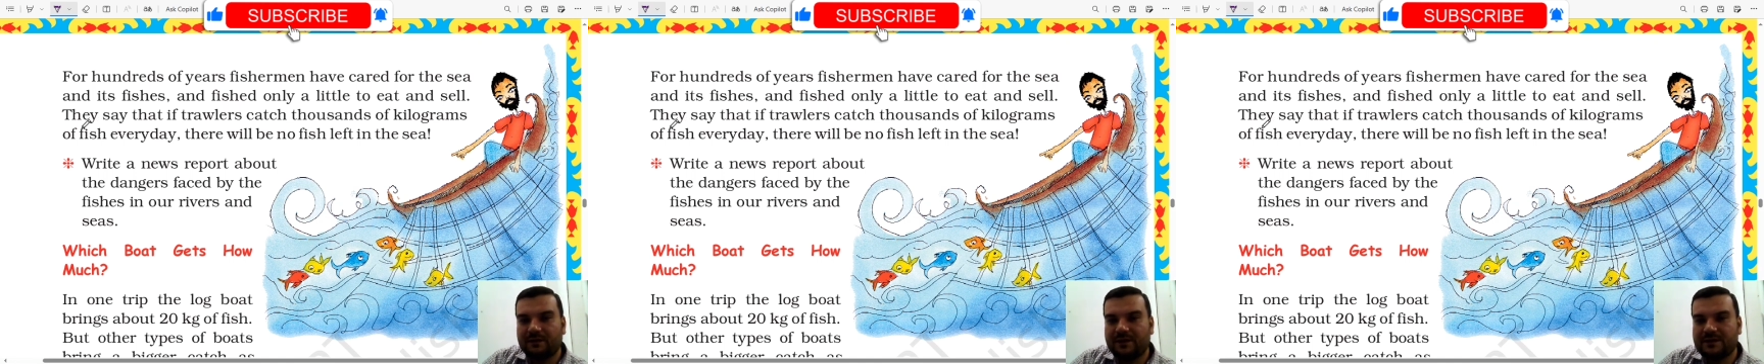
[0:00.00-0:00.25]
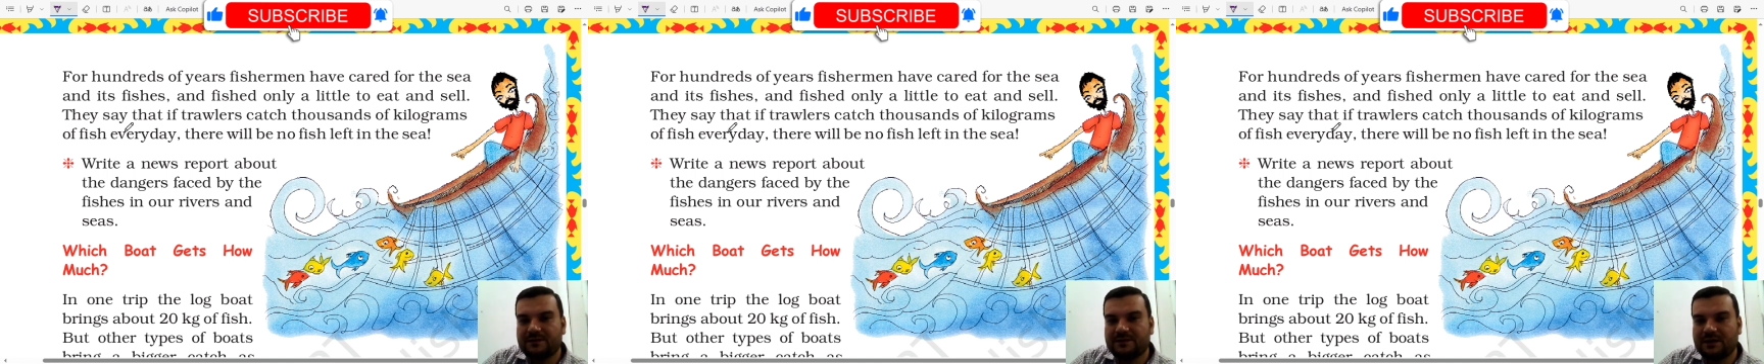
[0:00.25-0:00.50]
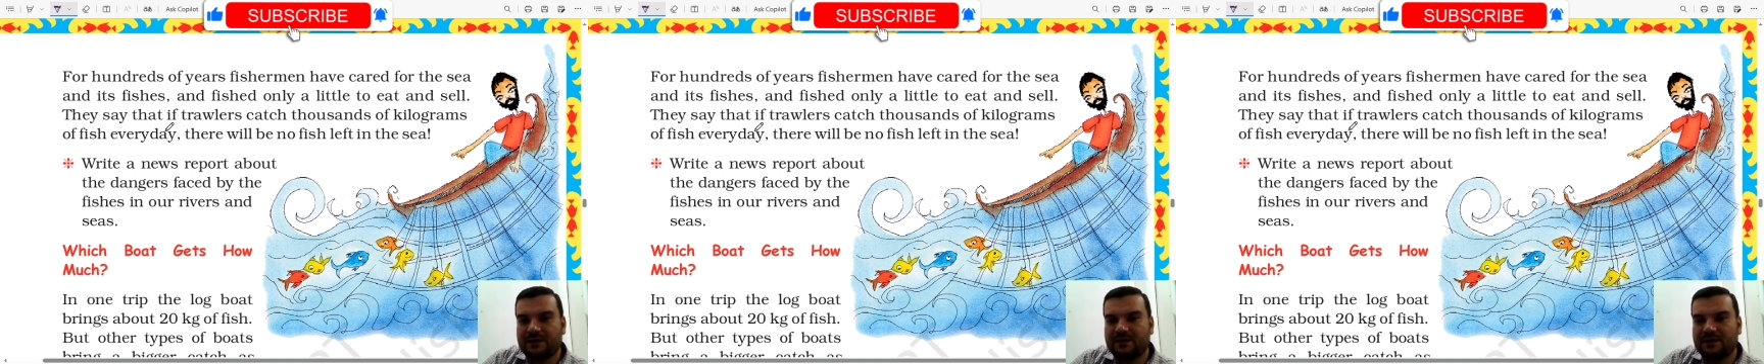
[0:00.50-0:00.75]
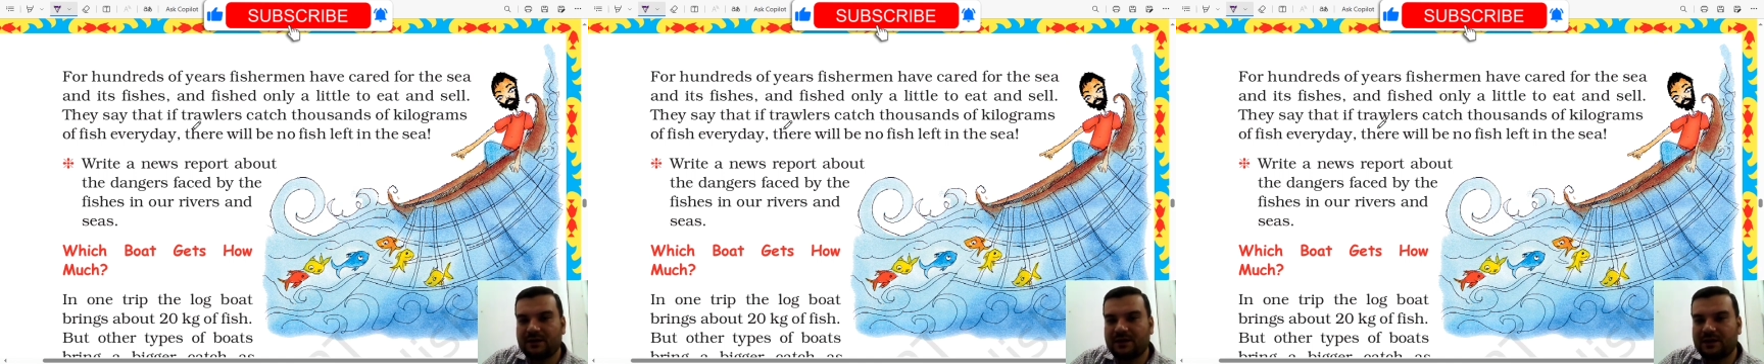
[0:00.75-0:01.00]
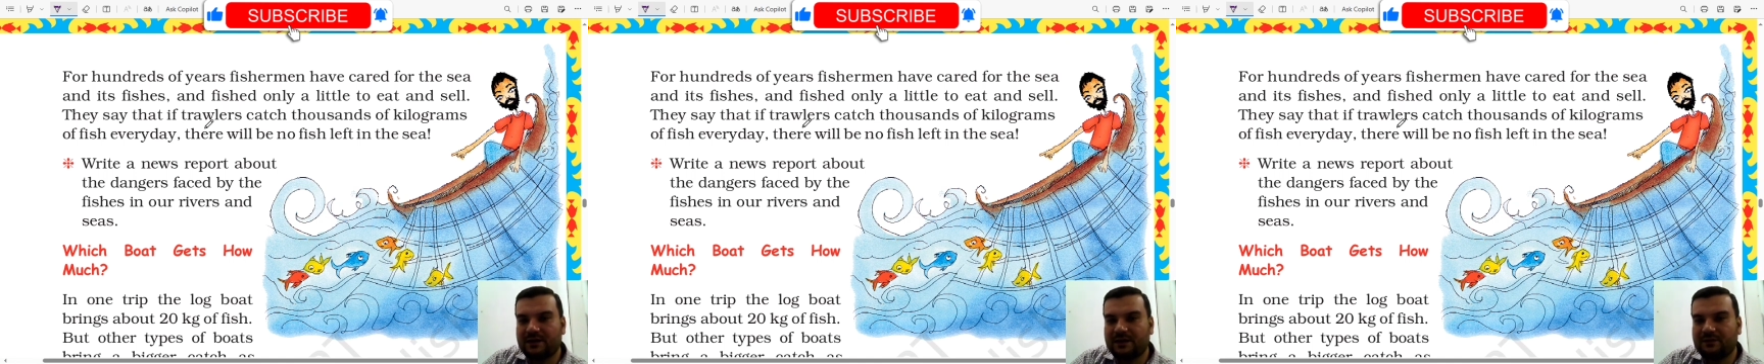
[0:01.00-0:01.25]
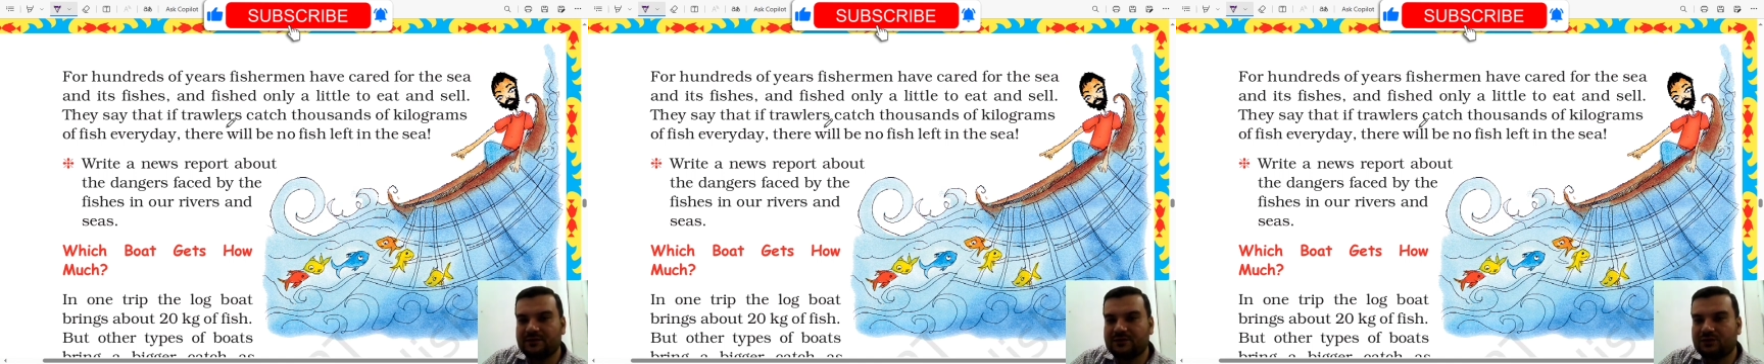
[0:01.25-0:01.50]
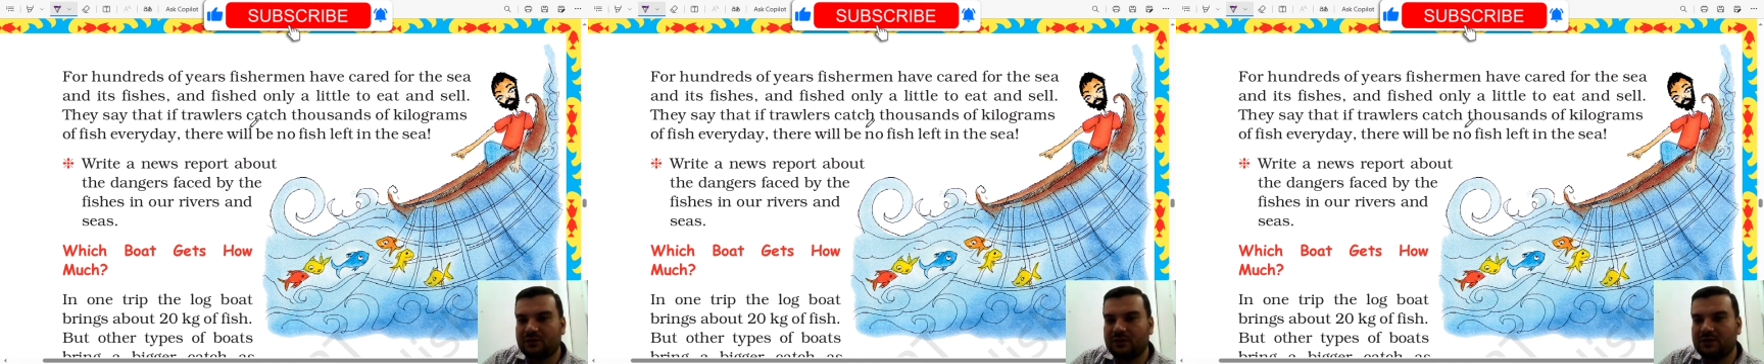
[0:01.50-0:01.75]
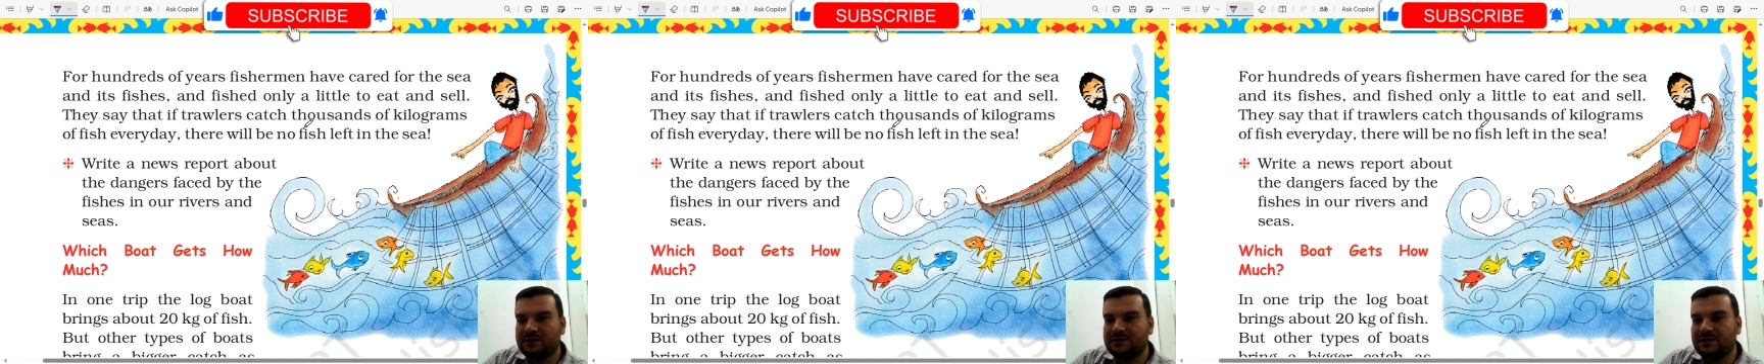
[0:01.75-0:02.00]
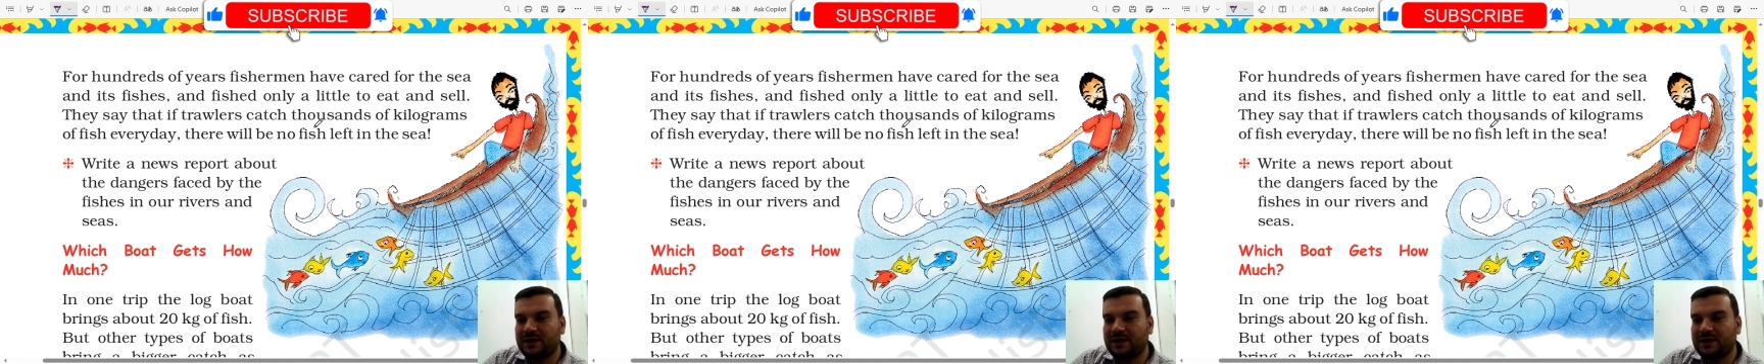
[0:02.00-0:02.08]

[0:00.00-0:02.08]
They say that if the trawlers